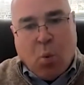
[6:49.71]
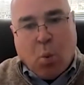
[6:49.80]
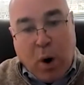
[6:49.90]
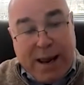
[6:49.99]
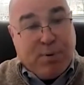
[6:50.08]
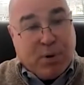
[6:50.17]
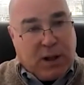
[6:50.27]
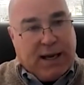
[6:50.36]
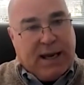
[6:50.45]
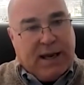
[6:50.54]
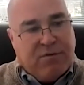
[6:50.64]
We
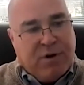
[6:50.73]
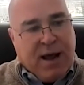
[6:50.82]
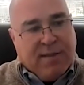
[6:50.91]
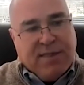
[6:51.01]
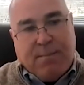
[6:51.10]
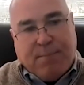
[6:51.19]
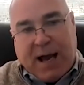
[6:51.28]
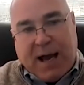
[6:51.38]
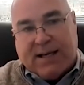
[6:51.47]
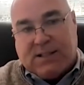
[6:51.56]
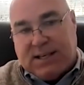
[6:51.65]
believe that
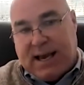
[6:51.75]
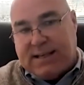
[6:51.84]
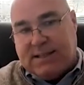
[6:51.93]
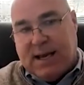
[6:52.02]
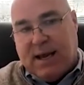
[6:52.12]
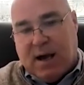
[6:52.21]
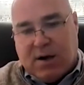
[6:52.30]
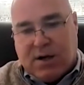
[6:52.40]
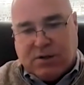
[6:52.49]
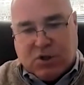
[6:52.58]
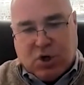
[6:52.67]
by assessing a
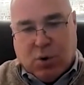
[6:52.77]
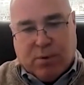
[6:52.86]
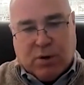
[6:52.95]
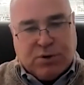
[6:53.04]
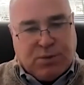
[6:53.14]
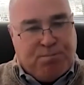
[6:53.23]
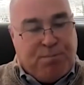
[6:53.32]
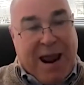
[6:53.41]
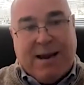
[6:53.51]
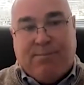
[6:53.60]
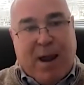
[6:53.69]
consumer's
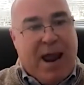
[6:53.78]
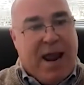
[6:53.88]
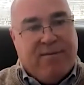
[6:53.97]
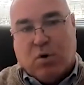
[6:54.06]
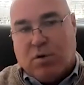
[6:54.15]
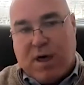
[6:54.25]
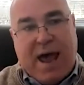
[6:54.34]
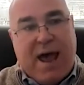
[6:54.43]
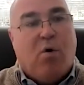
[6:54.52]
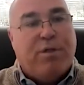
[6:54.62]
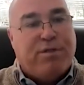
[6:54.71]
bank behavior, the
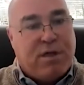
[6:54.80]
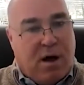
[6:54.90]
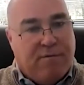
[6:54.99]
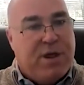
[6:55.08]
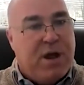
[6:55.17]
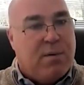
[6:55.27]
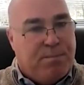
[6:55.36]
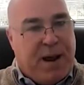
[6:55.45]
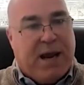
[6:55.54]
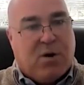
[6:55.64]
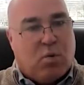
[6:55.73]
health of their
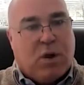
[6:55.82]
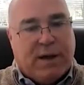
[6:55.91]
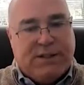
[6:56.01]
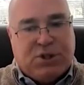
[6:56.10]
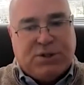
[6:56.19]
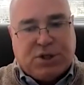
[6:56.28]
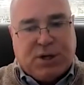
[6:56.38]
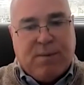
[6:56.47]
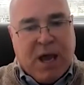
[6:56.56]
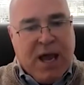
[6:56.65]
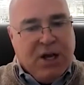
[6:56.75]
bank
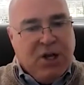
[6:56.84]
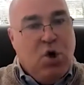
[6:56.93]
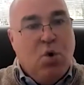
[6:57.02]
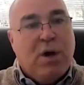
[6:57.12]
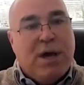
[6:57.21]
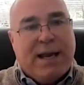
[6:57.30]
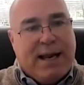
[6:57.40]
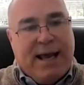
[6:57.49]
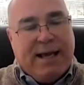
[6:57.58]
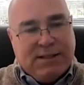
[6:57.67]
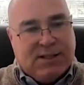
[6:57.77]
relationship, you get
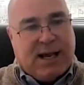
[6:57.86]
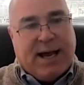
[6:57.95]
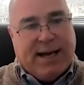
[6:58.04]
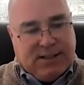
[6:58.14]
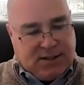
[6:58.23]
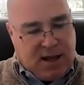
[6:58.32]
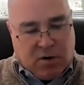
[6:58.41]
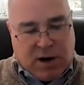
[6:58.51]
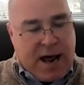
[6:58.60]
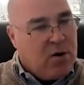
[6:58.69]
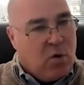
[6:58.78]
insights that are
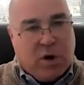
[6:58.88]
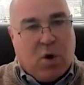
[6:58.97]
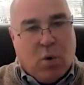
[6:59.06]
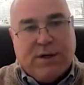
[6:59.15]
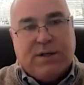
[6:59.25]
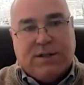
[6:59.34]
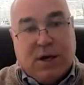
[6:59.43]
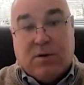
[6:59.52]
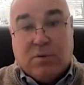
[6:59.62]
not only going to tell you